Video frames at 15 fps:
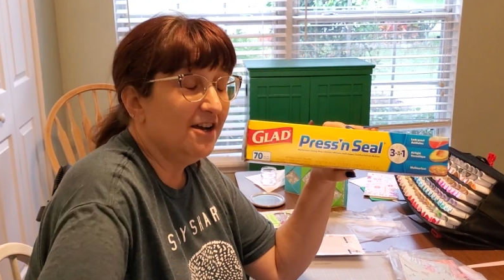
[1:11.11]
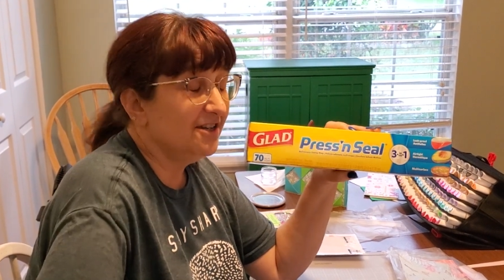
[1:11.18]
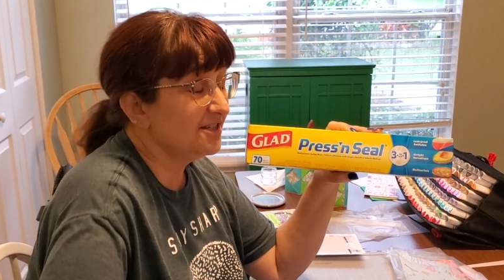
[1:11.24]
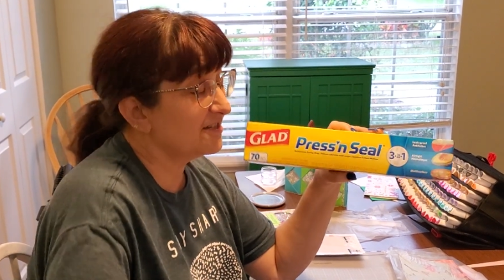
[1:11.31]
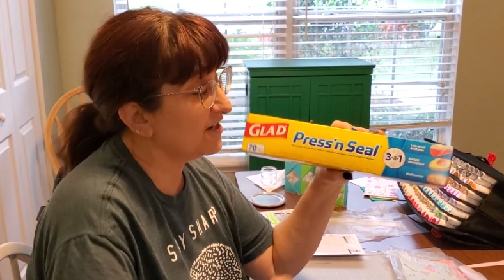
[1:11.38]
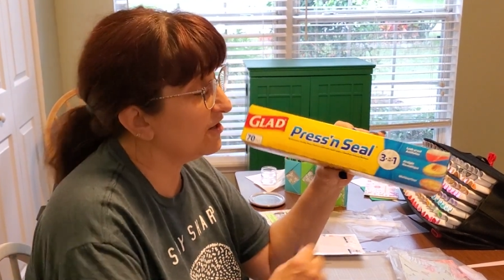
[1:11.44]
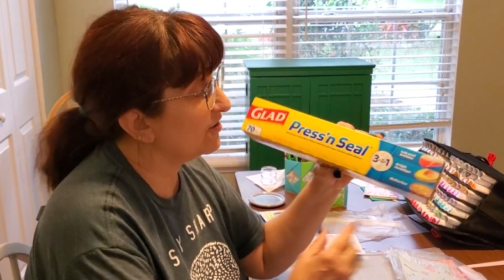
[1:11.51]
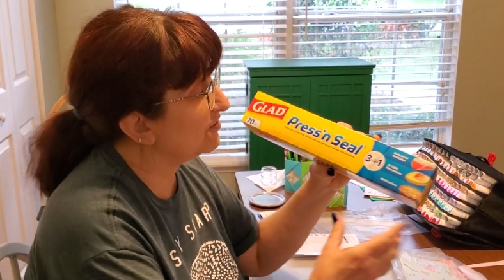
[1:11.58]

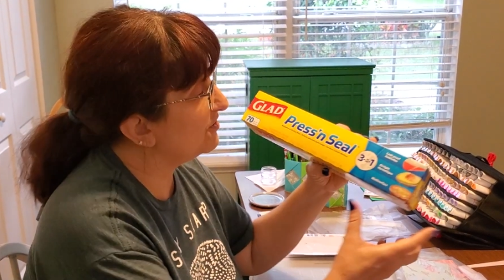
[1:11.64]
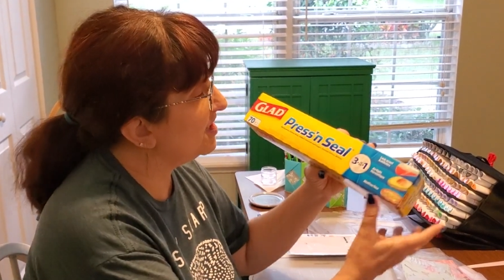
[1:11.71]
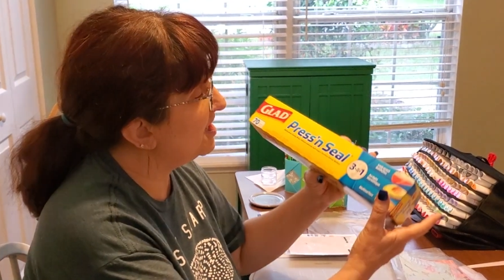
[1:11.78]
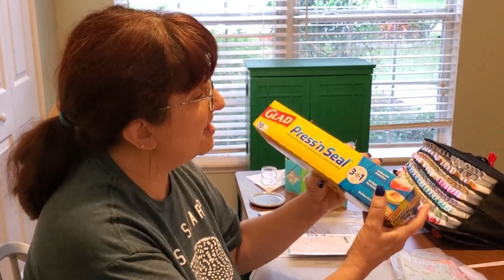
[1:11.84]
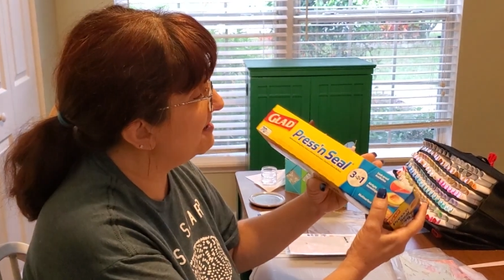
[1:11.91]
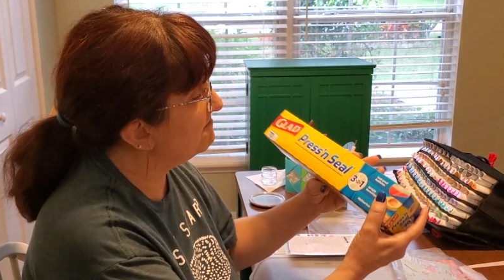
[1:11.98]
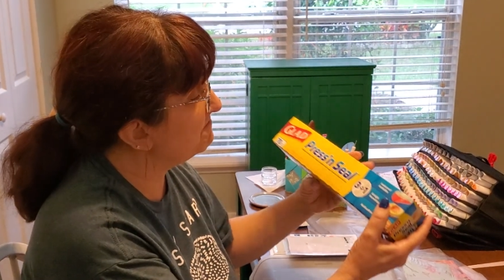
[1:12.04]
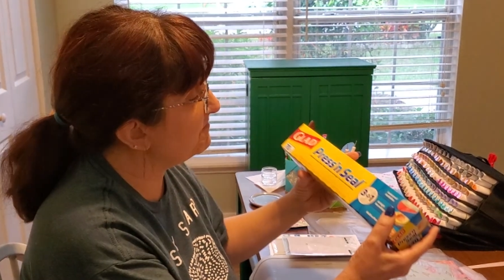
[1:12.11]
So
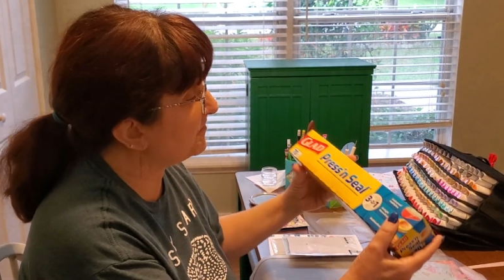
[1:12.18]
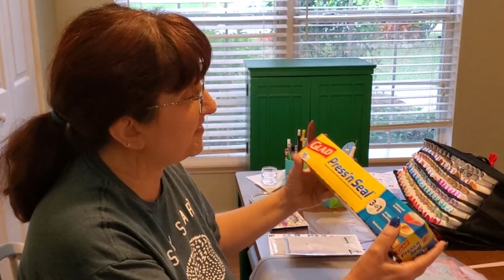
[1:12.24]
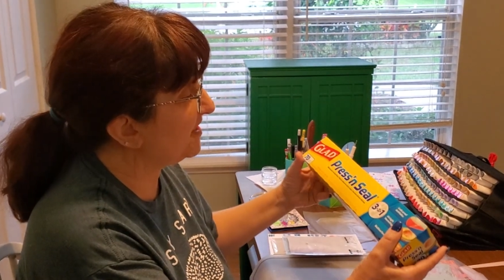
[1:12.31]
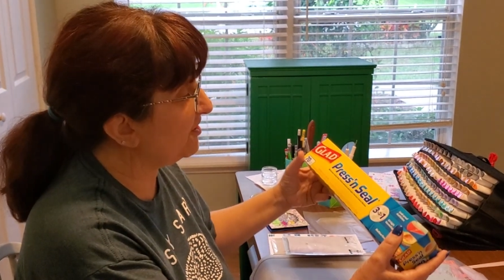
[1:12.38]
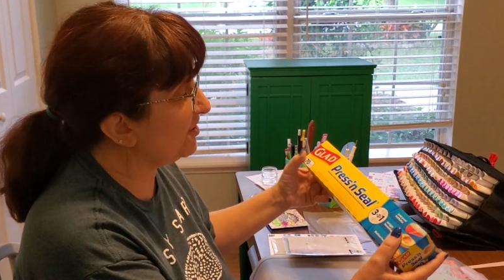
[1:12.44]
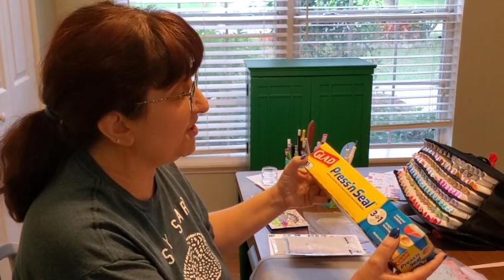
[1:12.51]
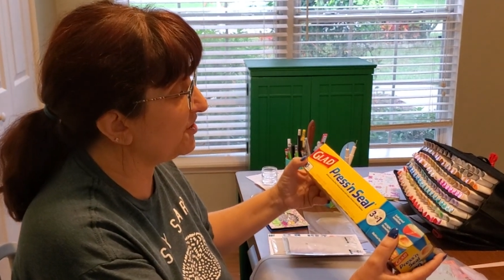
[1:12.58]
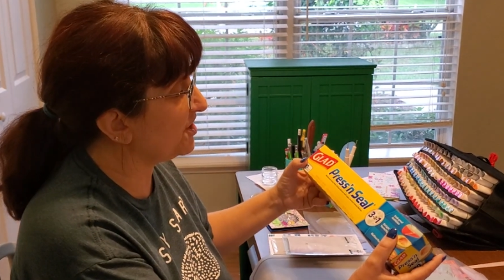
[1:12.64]

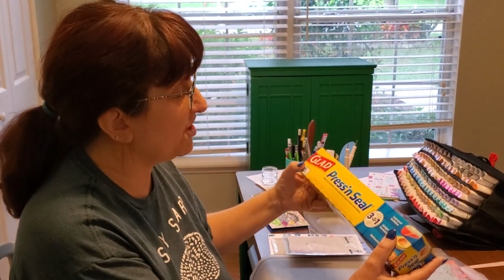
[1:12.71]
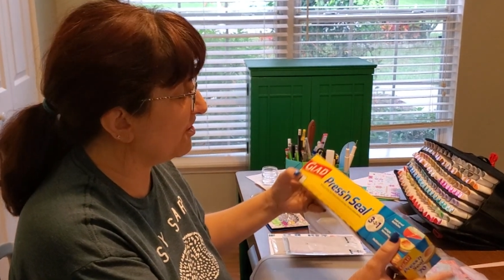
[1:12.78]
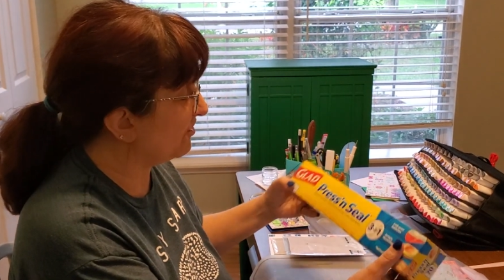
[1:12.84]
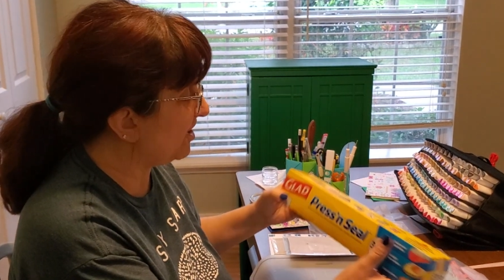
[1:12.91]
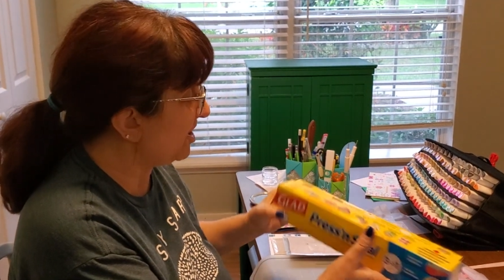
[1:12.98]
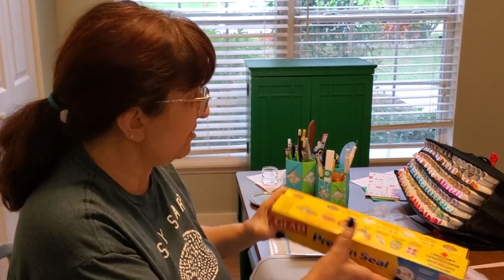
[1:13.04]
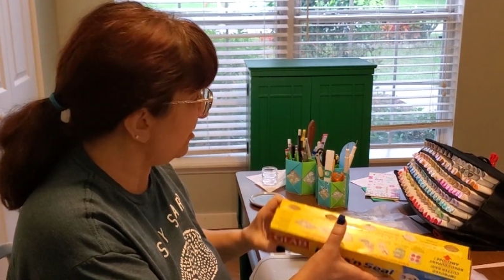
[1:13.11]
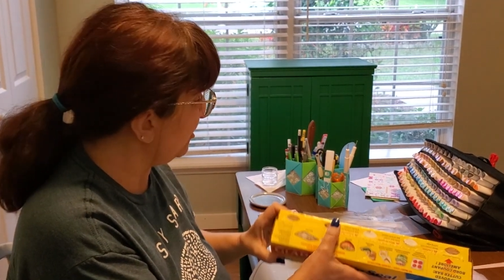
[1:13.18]
there you go.
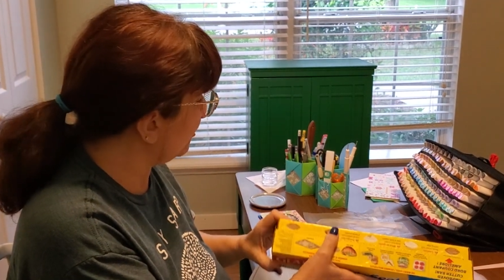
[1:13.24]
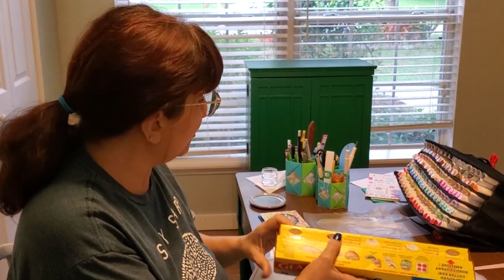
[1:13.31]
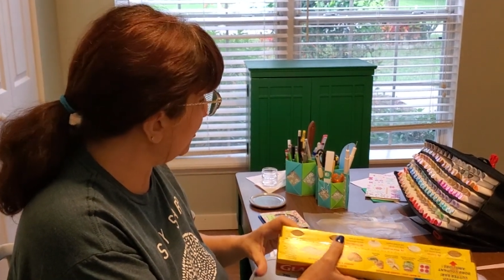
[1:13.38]
You're